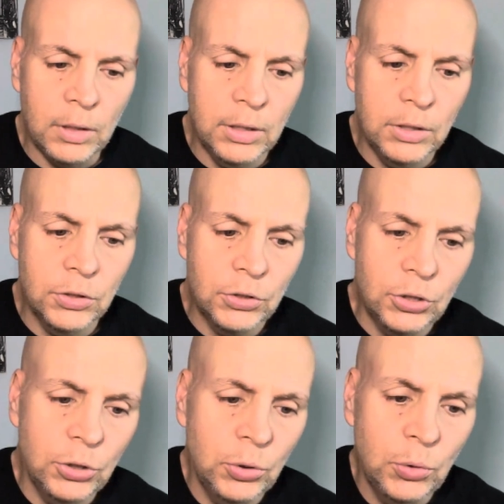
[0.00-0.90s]
is
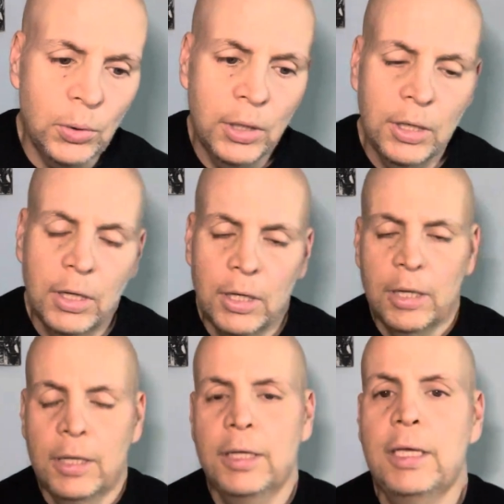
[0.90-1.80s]
to
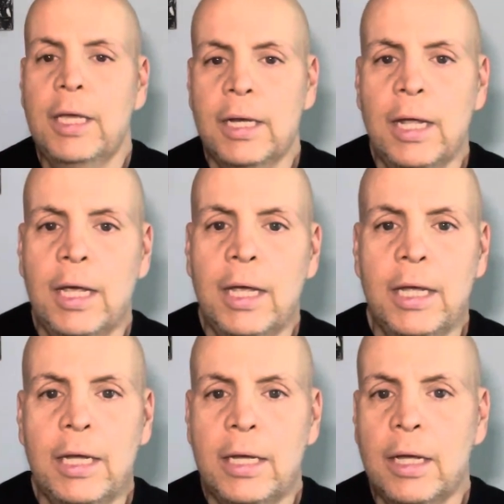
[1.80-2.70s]
get
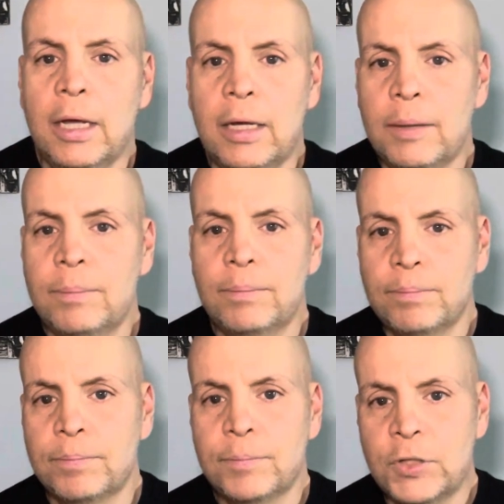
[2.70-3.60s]
a
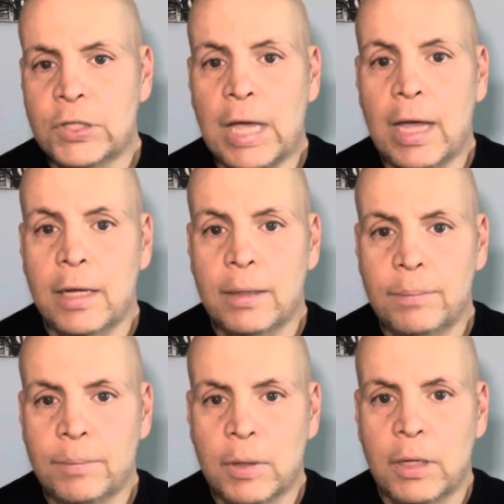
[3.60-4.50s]
scan
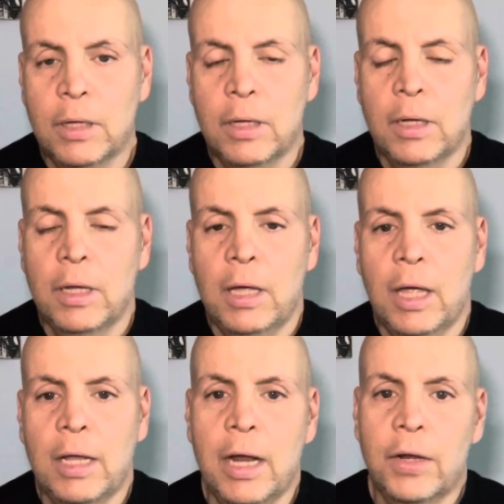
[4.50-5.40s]

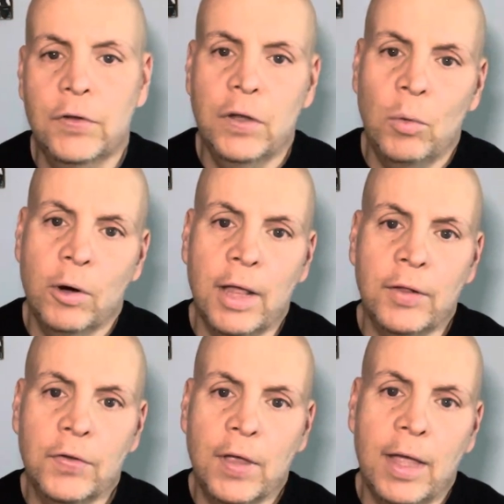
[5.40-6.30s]
and kind of see where
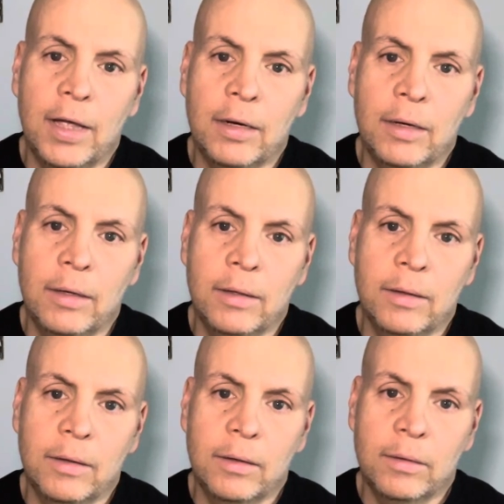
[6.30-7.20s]
that scan
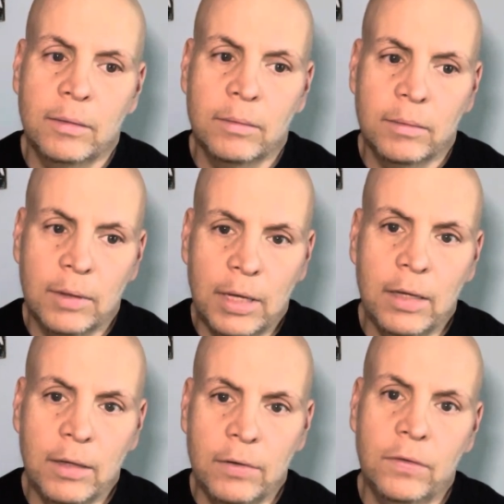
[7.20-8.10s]

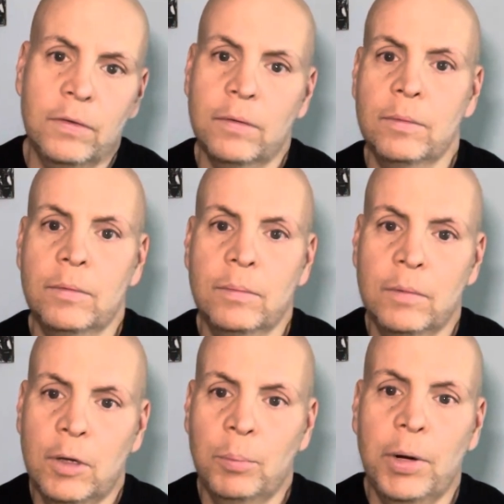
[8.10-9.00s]
is
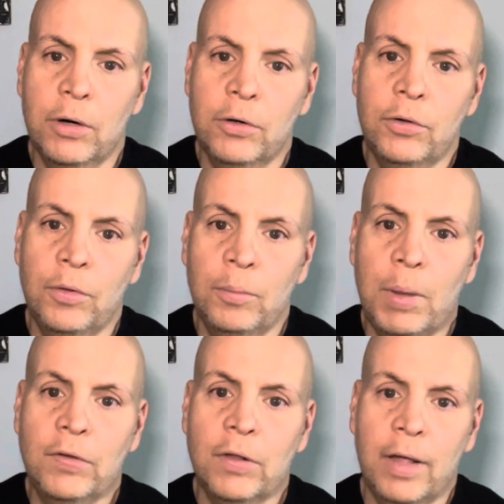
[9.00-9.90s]
compared to the
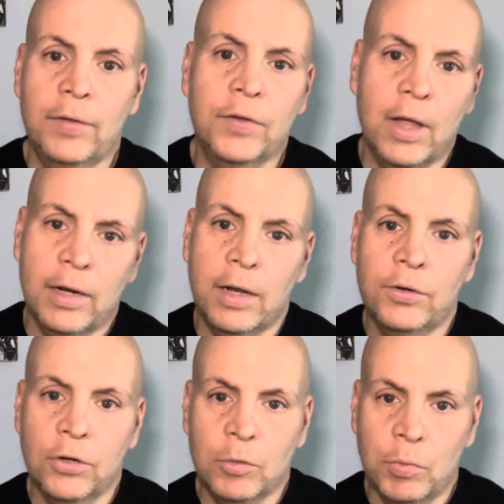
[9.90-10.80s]
baseline scan I
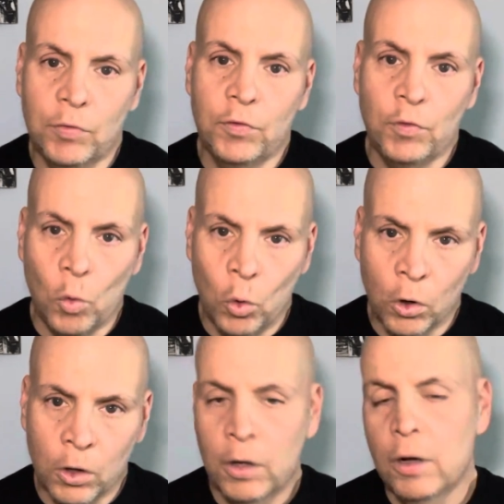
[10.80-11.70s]
took
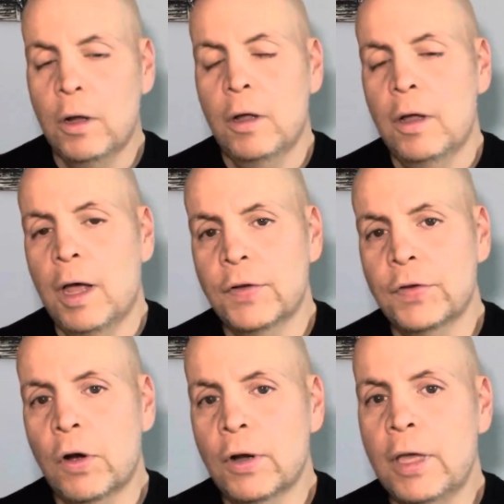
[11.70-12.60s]
before I
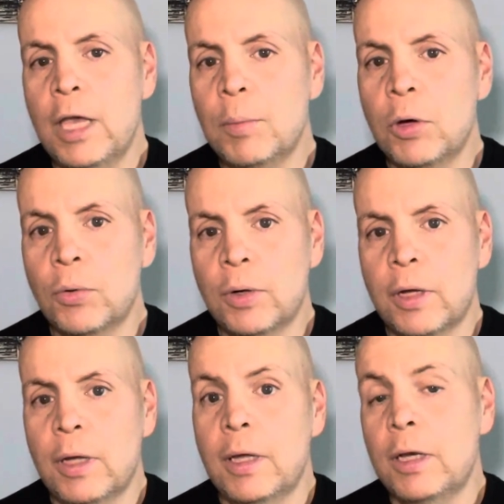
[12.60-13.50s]
started chemo.
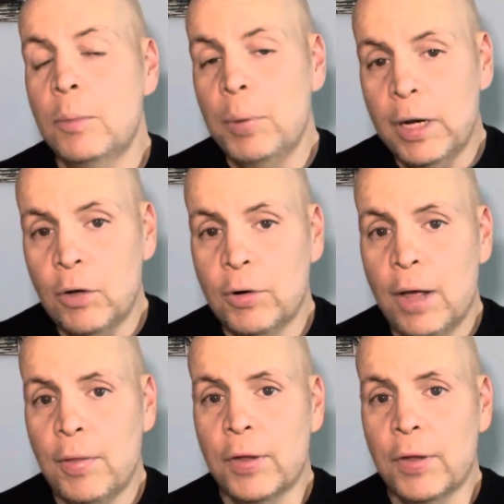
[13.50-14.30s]
Depending on how that